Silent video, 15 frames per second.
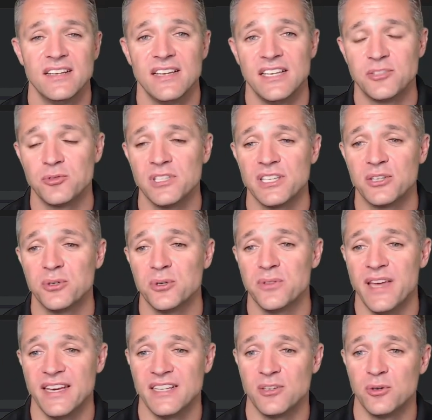It's really cool
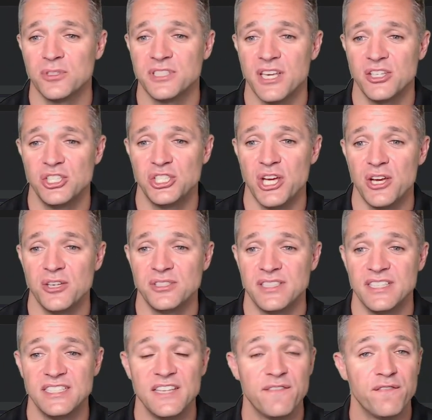that it also shows
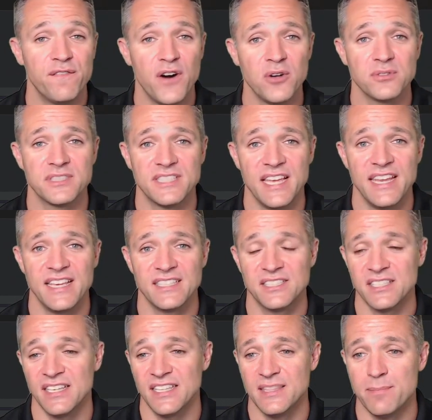the default settings
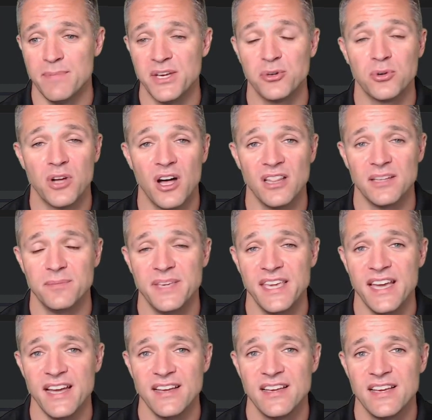in the middle column
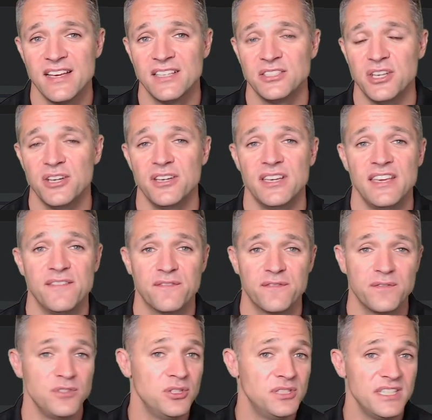here. So if
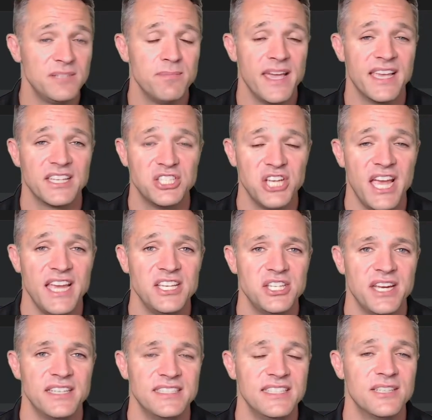you did make a change
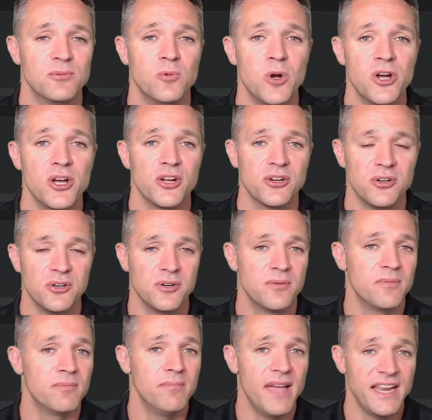and it didn't work or
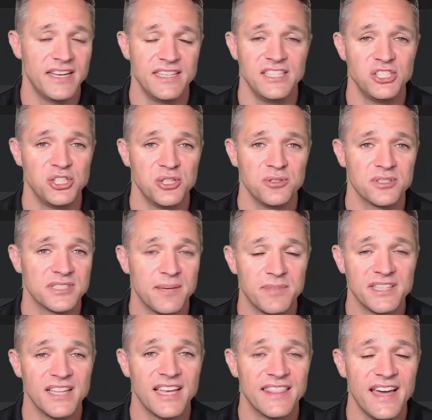made an issue or
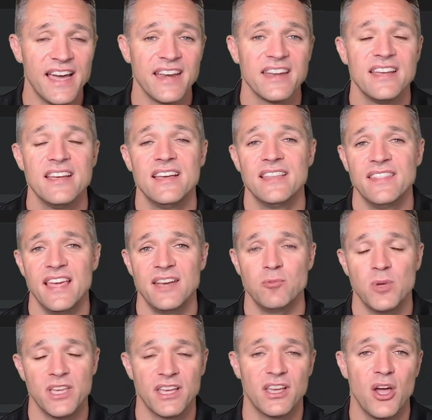something like that, then
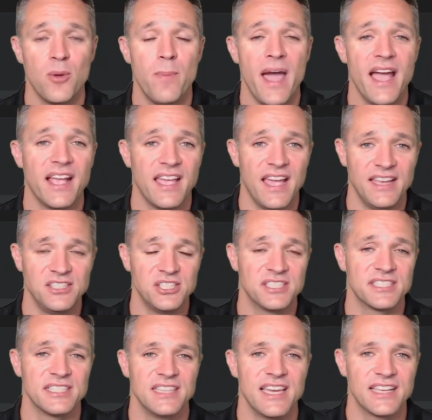we can go back and just
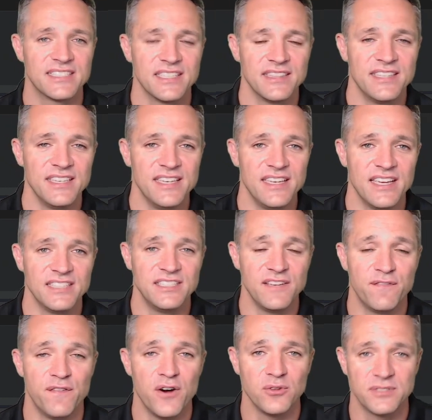select the
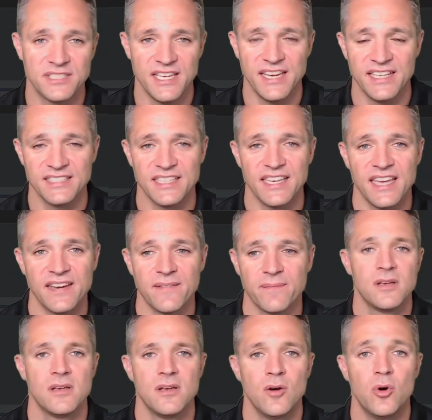default settings again.
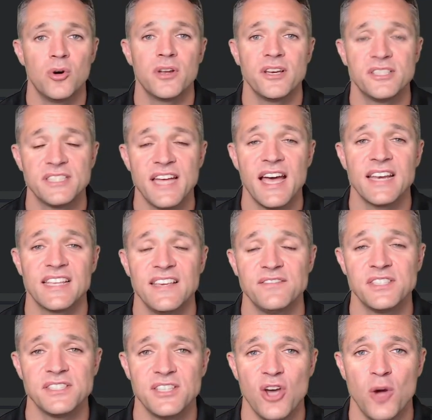Auto Start gives
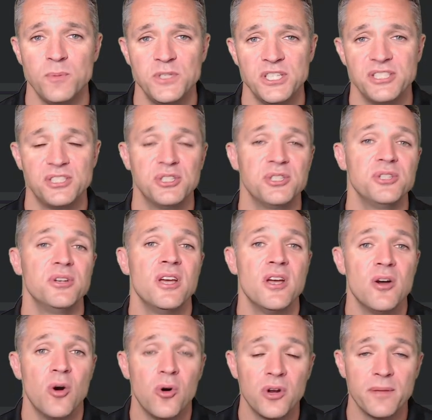us the option to
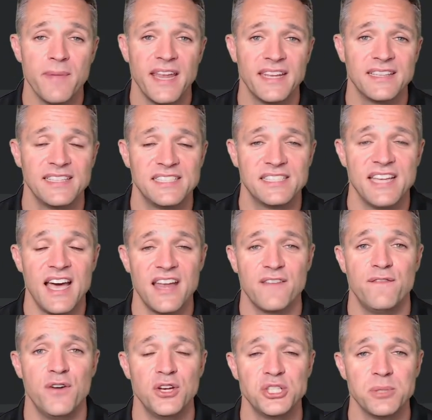automatically start a
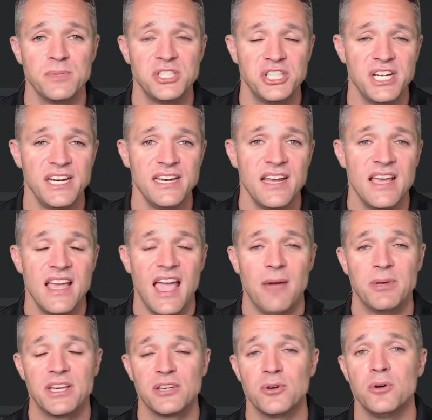virtual machine, and
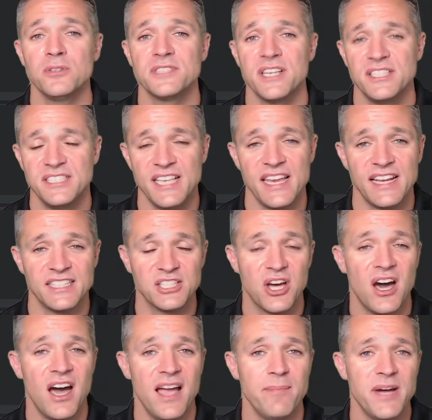we can also set a
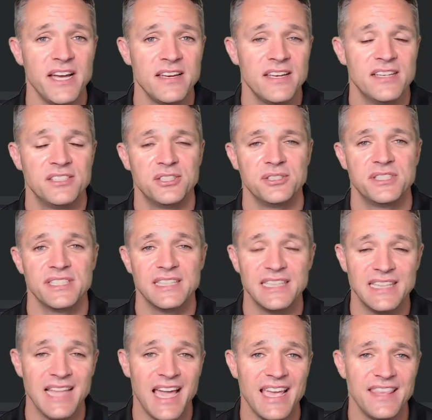timer to
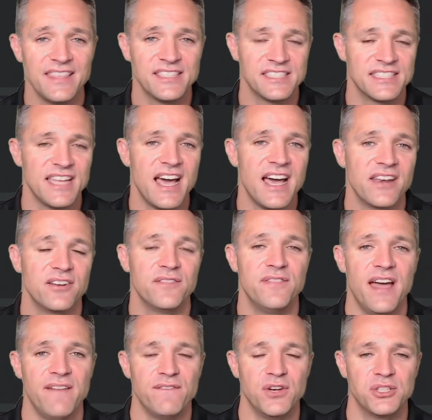delay the start of
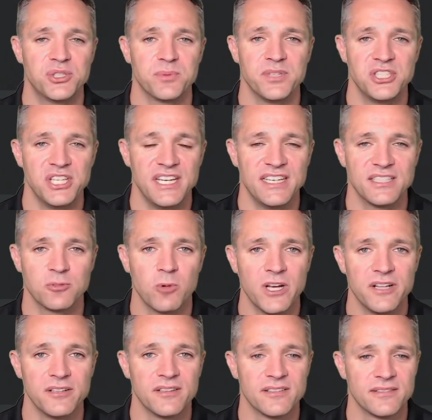that virtual machine as
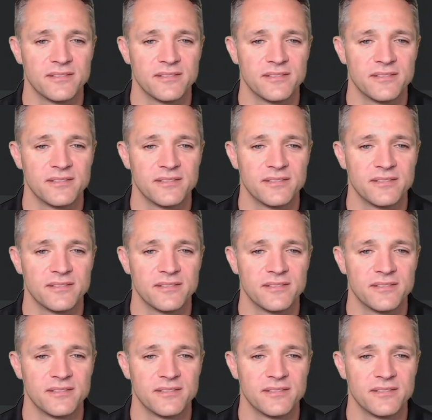well.